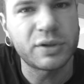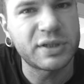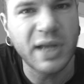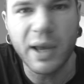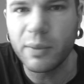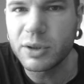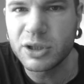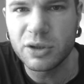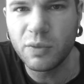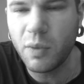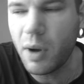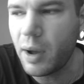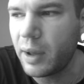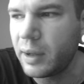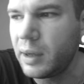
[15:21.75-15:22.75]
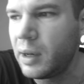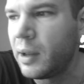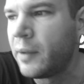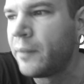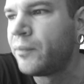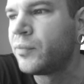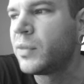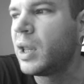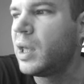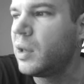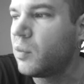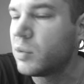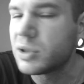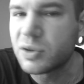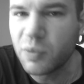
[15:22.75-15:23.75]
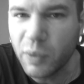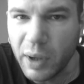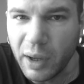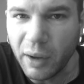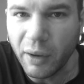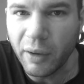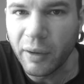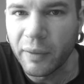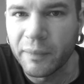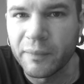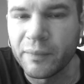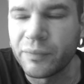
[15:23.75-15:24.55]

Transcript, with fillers: say what you want, it was real.